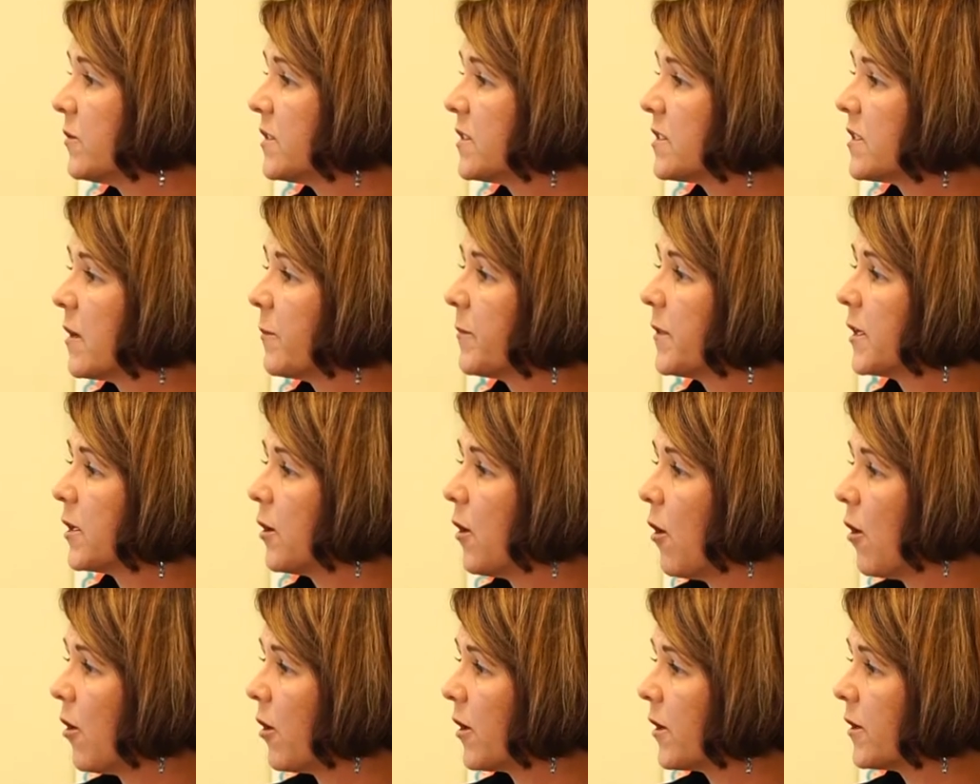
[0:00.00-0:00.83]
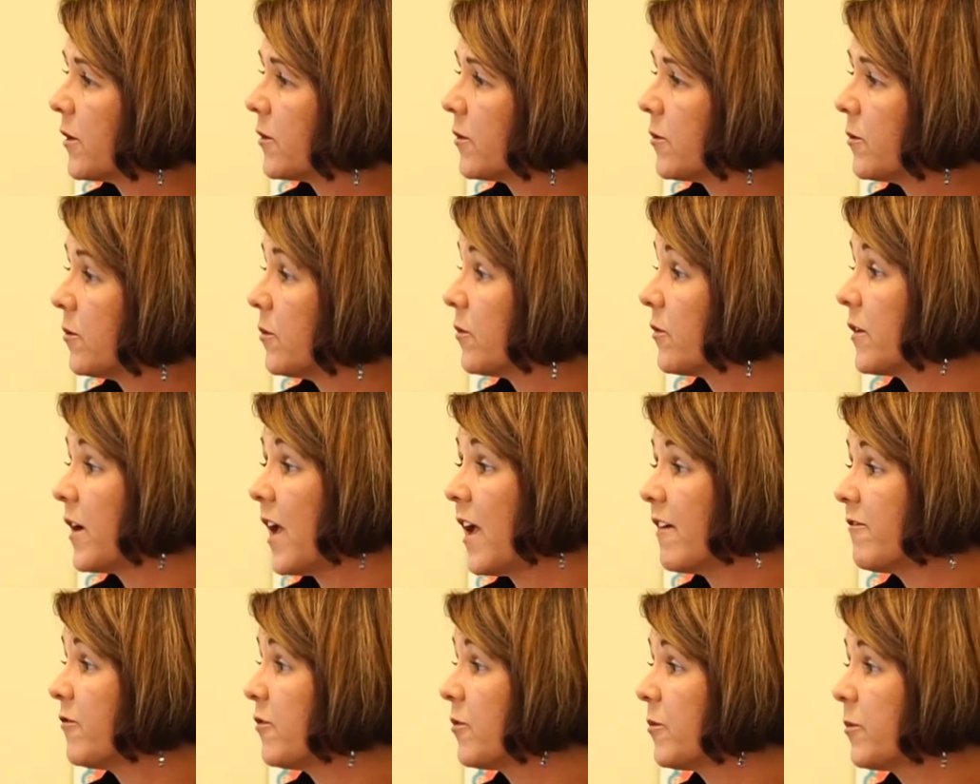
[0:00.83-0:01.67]
with something hard or
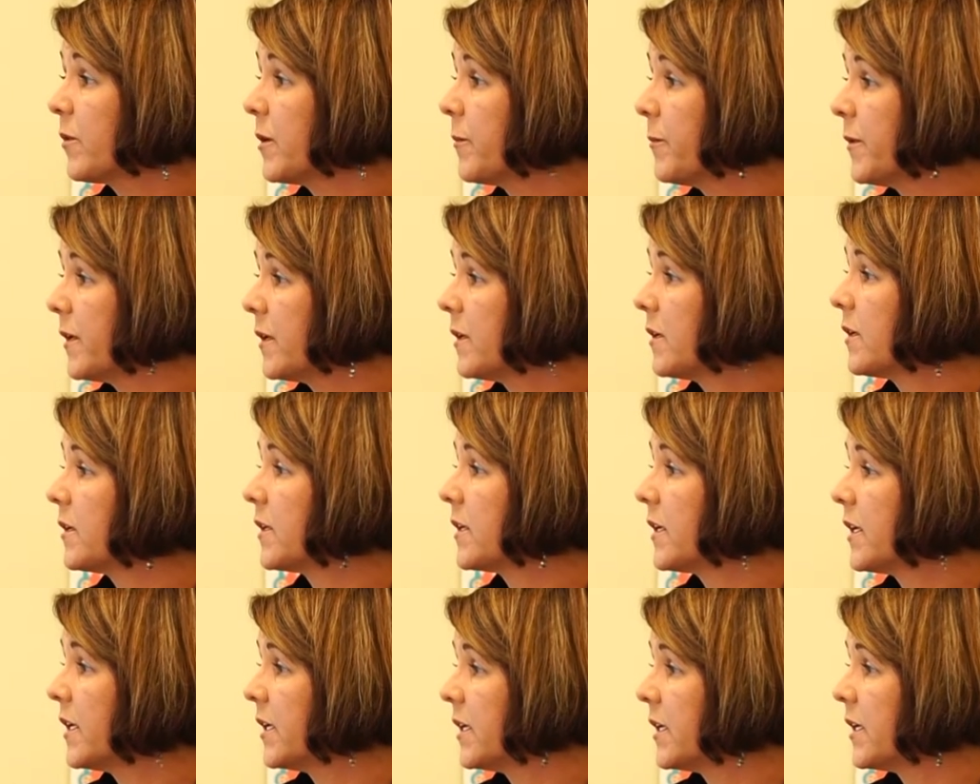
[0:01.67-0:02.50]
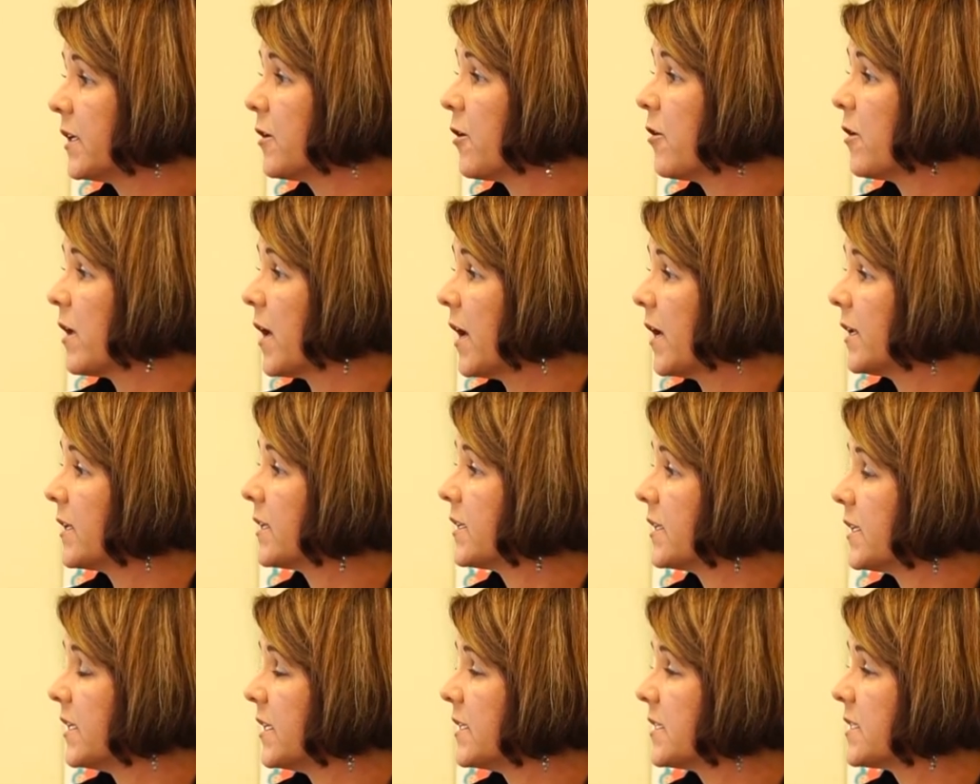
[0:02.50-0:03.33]
ever repeatedly hit at
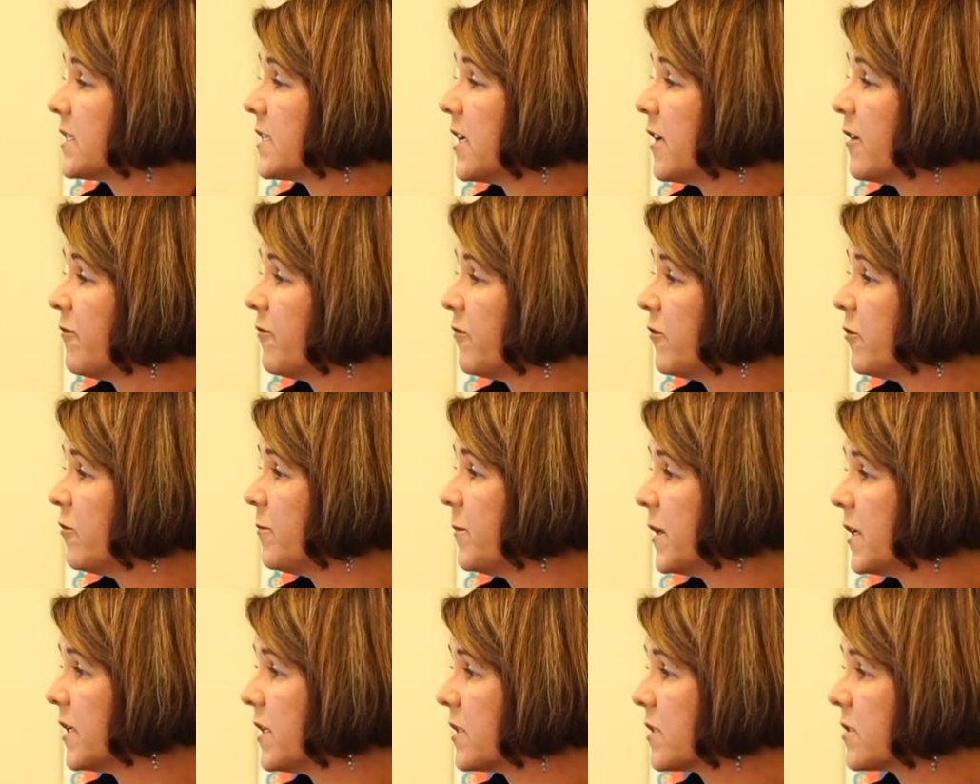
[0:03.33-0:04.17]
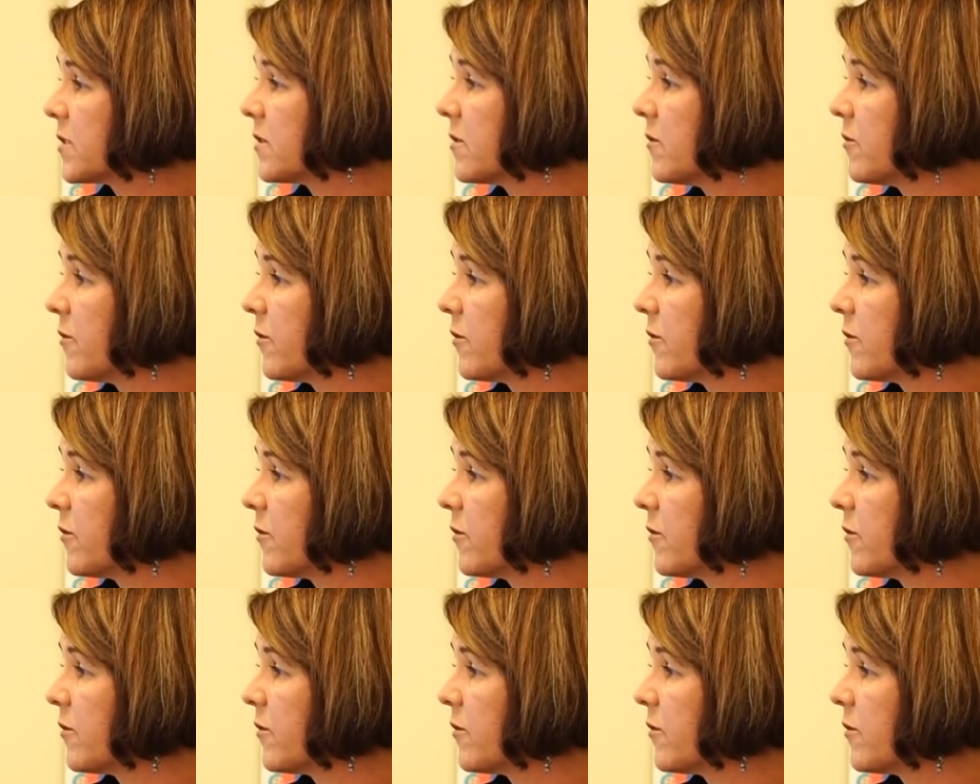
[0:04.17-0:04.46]
least a few minutes